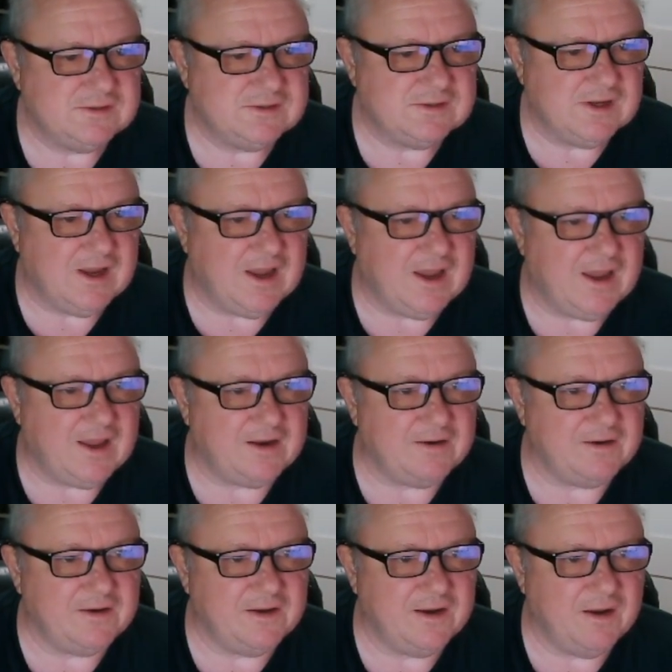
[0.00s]
And
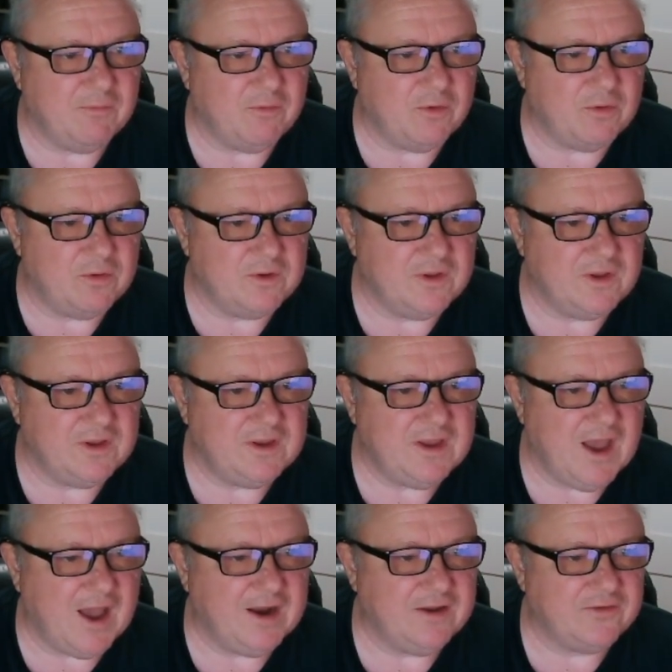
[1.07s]
it will
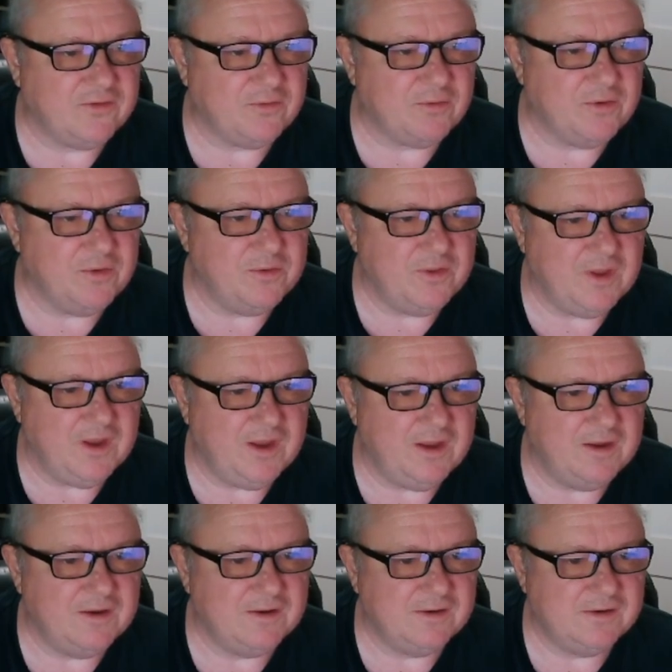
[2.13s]
guide us through the
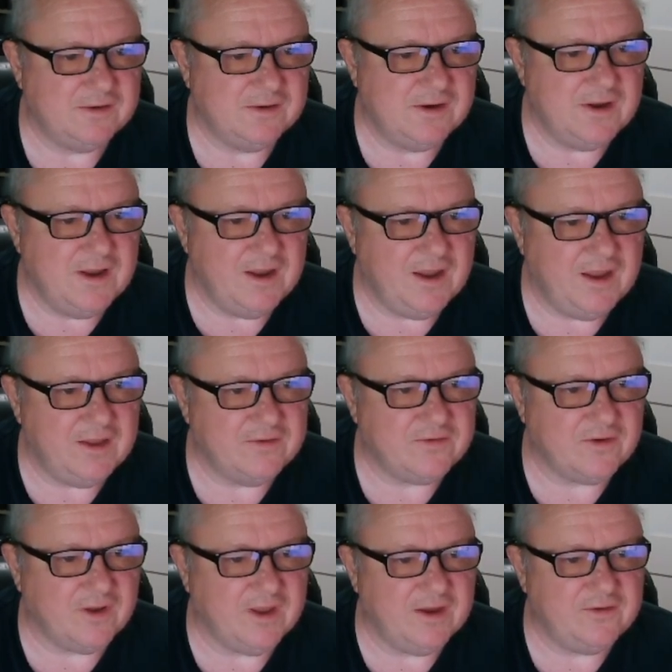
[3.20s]

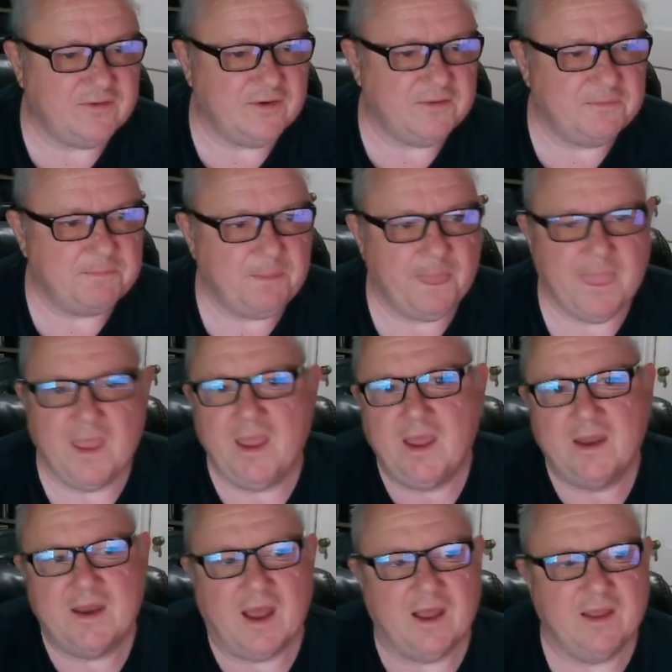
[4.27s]
installation.
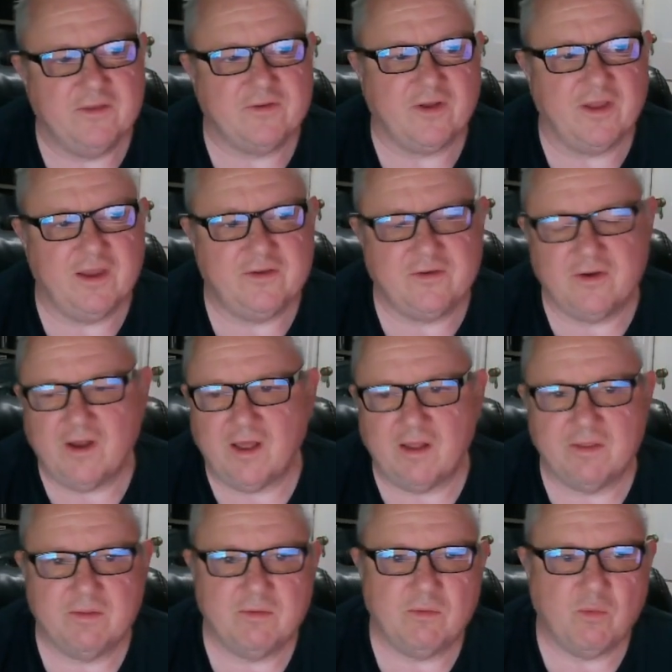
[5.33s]
Now, installation
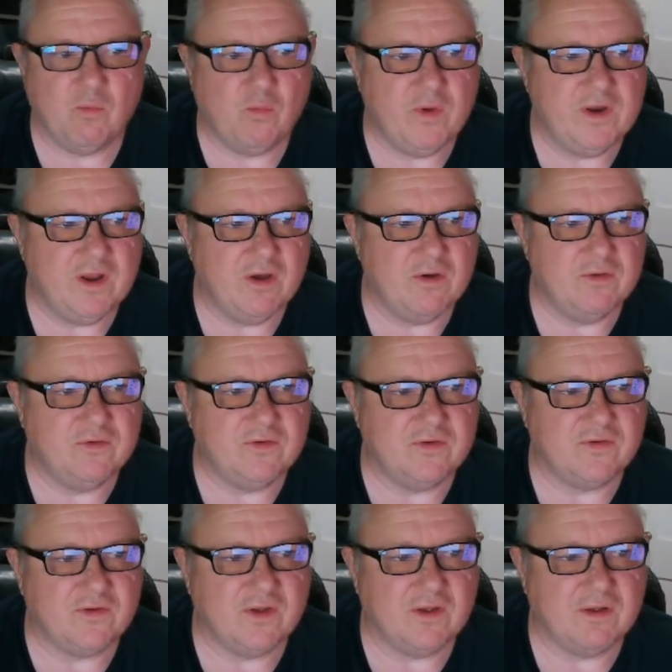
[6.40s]
on Windows
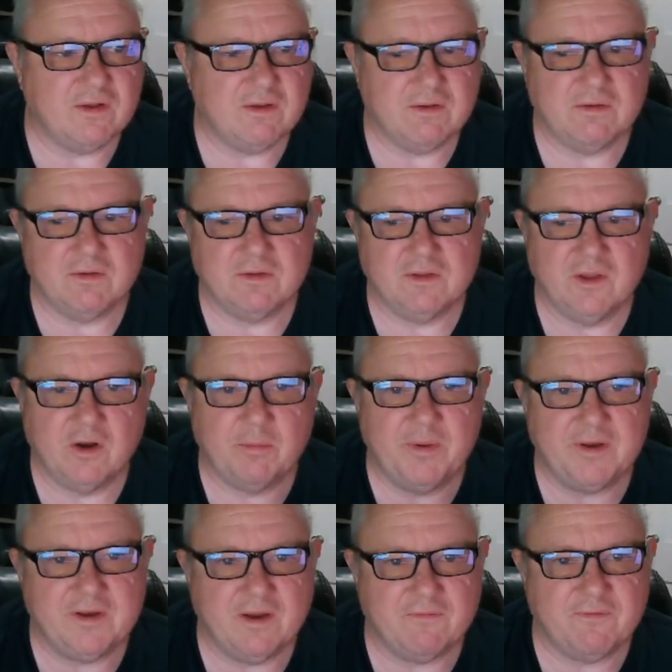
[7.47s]
is a little
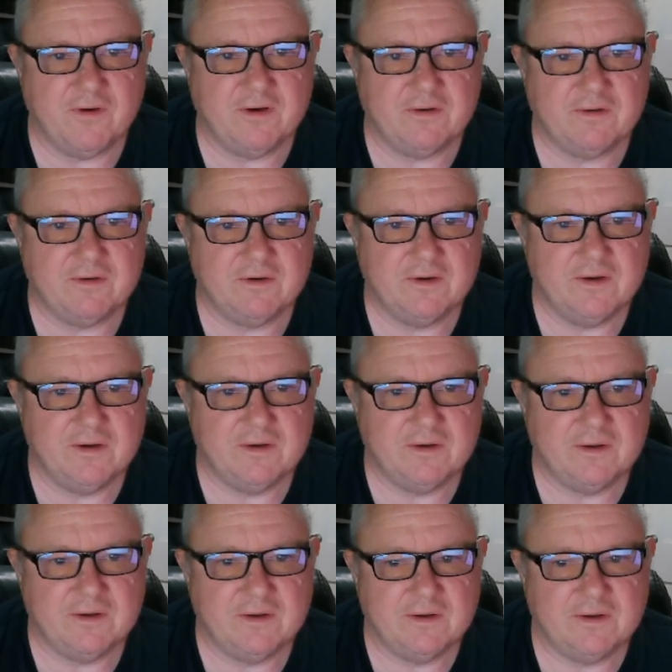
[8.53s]
bit different
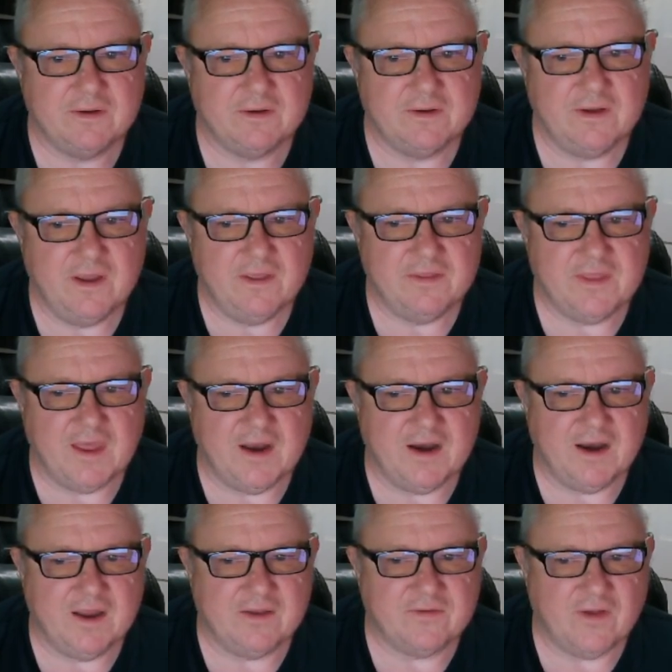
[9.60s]
than it
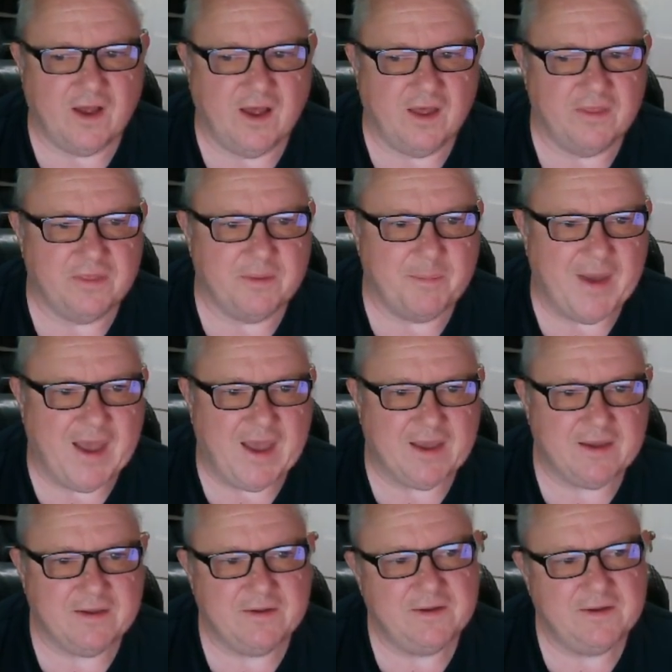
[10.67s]
is on the Mac.